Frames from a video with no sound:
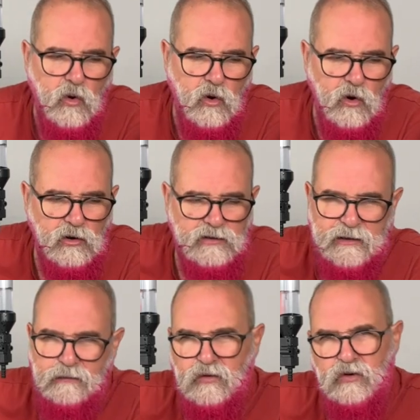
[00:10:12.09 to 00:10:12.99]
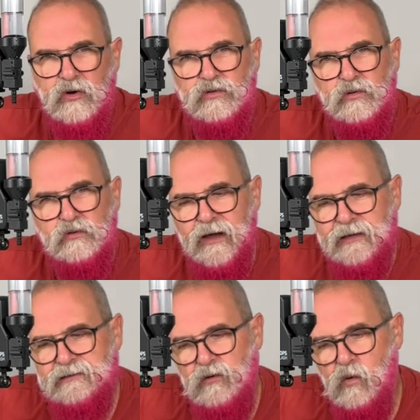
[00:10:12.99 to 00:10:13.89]
or if you go too
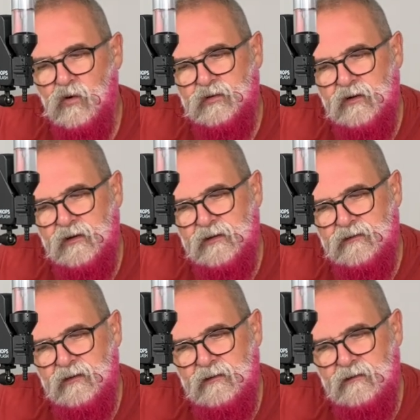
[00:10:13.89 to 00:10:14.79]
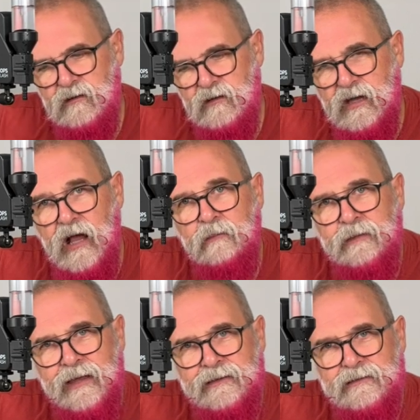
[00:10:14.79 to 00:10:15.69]
fast, the water is not calm
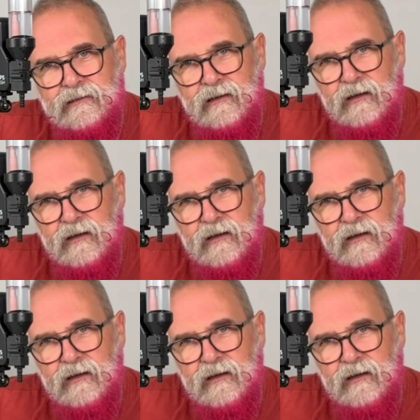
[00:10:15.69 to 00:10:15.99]
yet,